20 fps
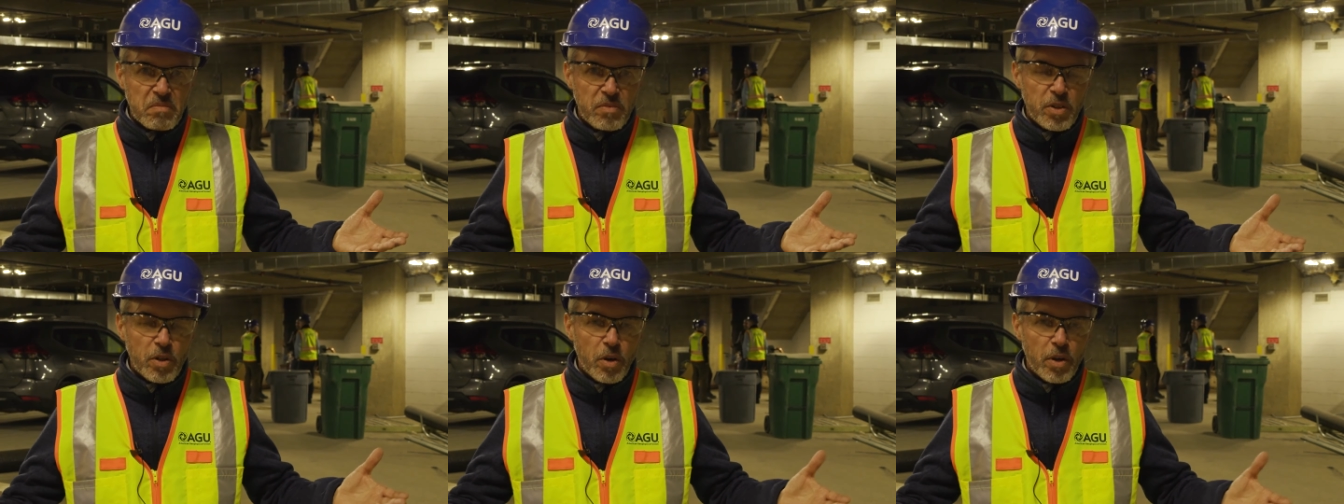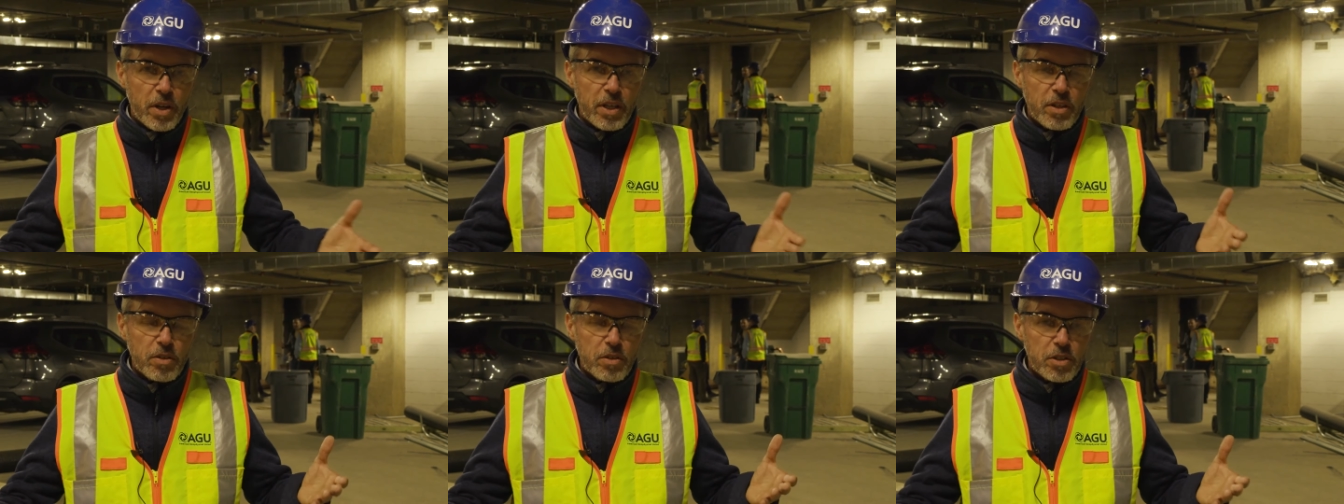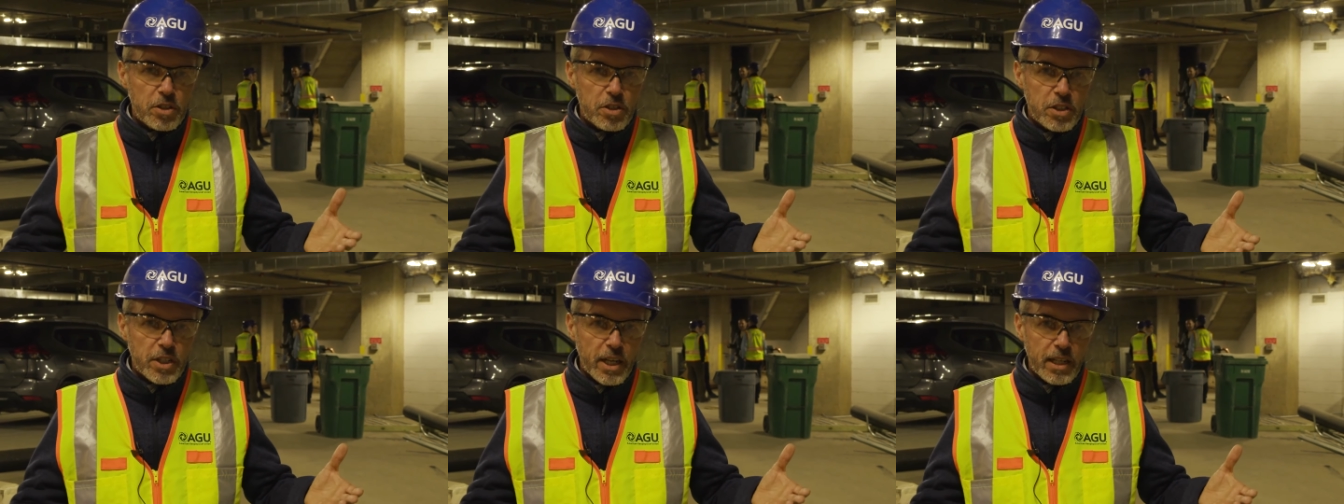not a
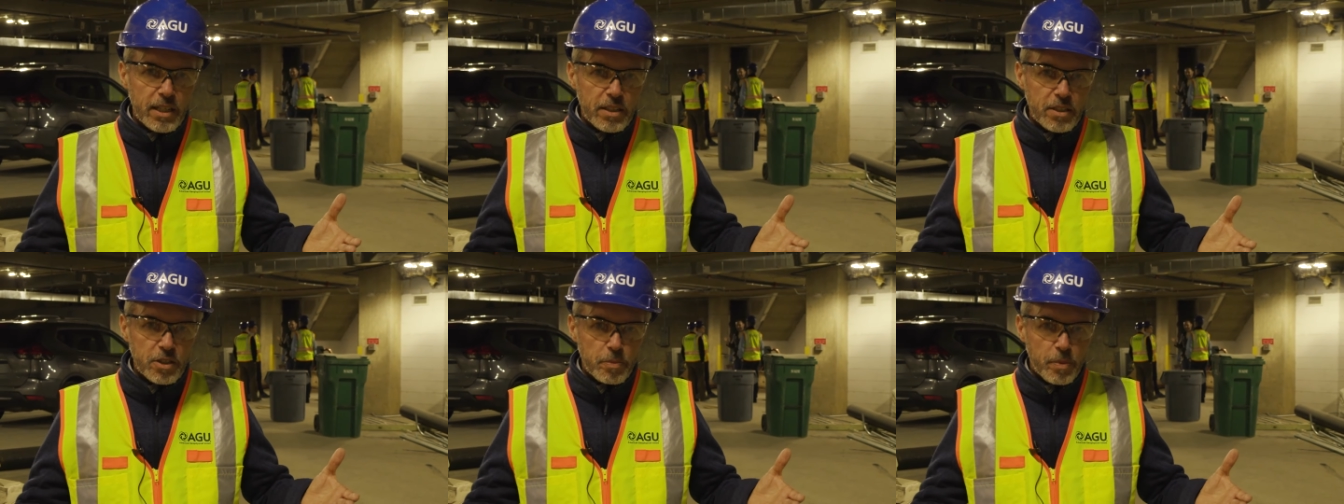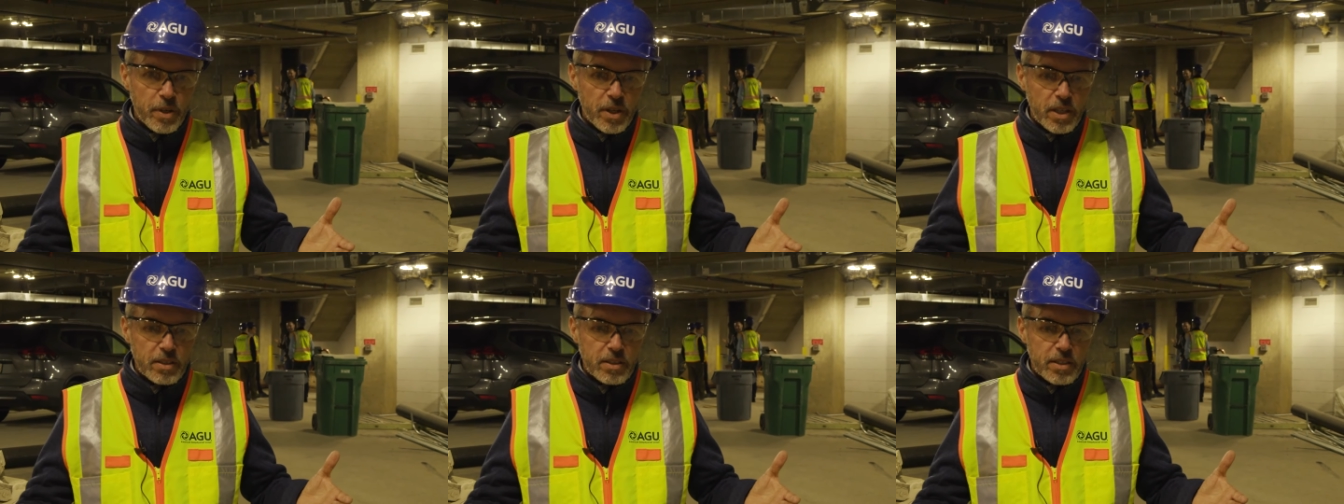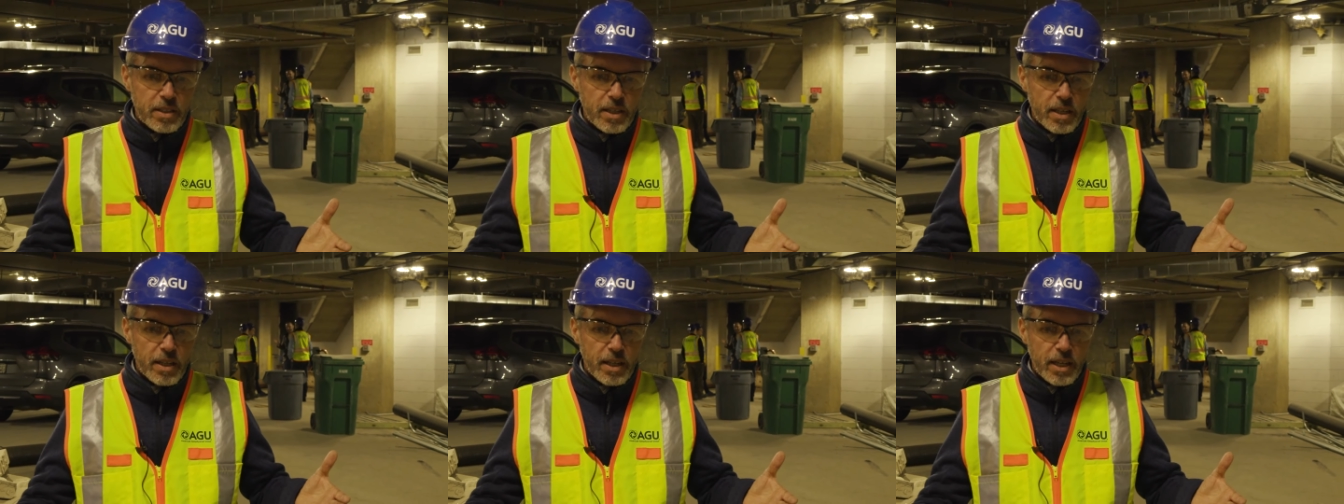huge challenge,
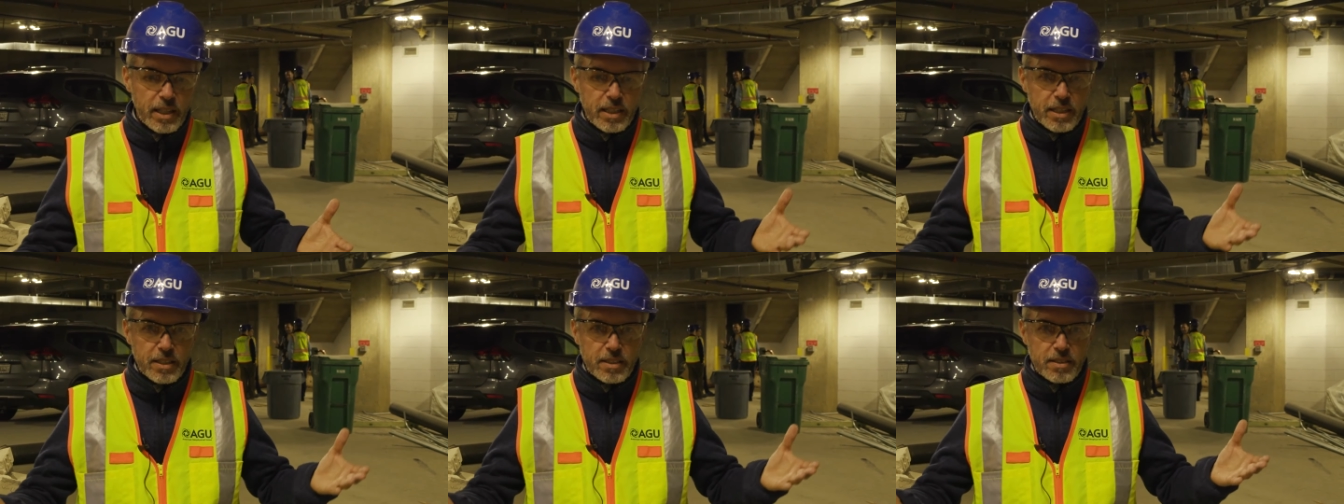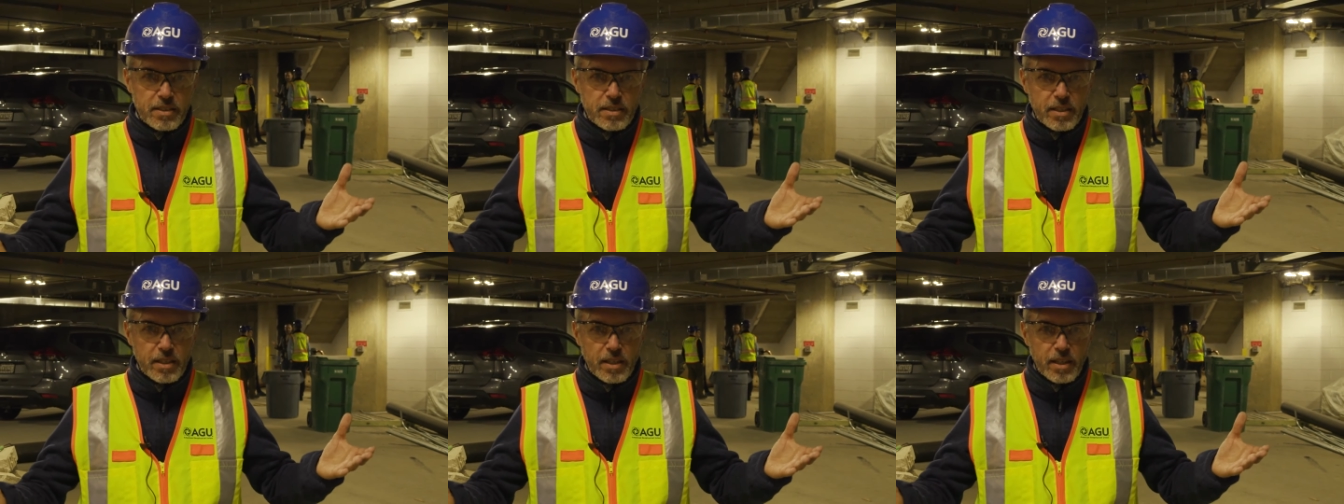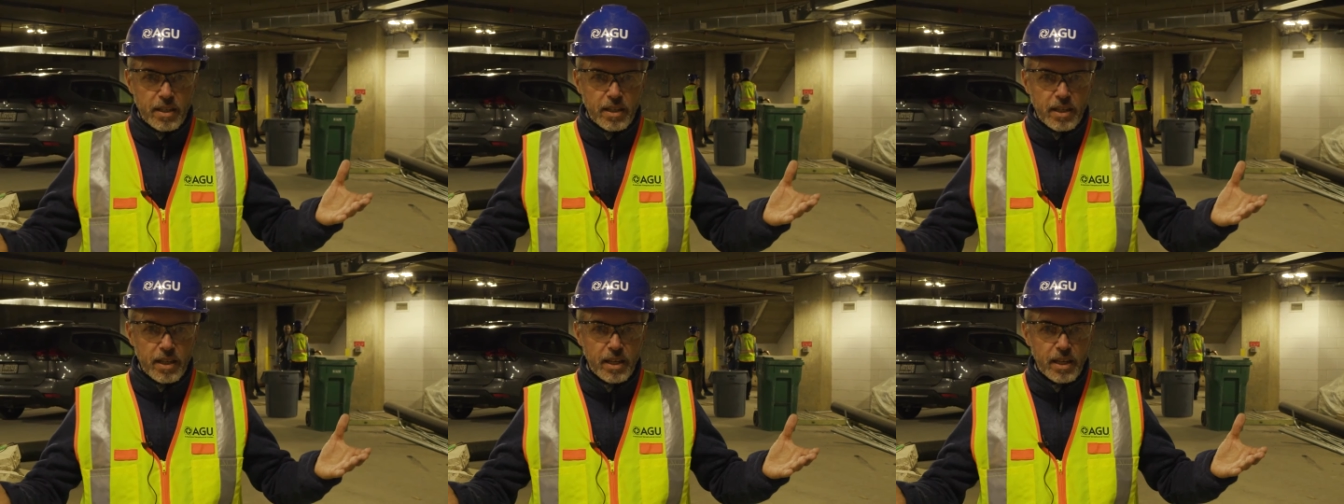but uh, at least
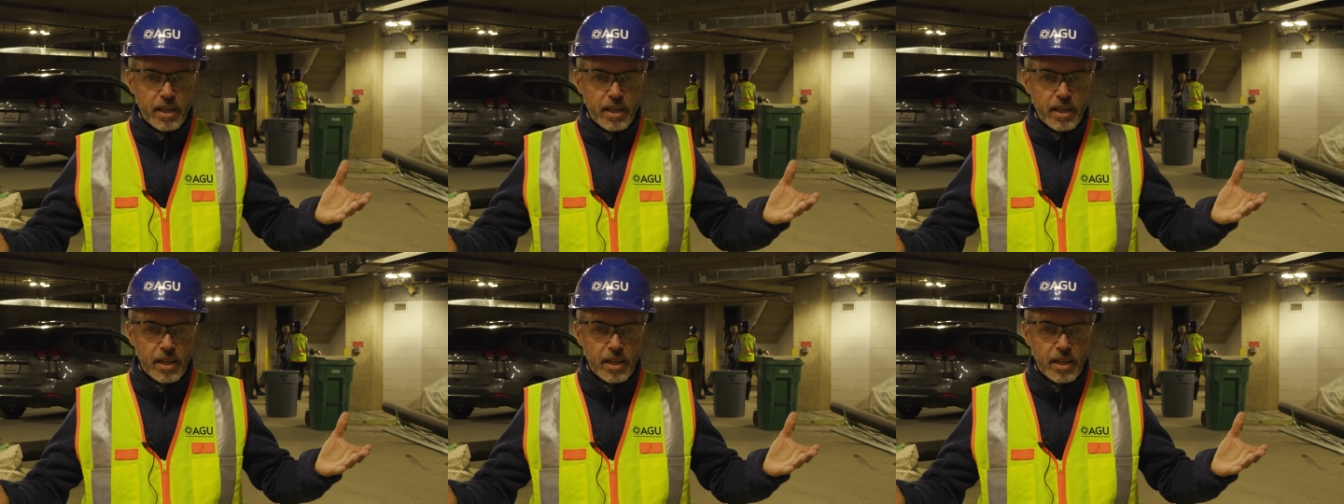uh,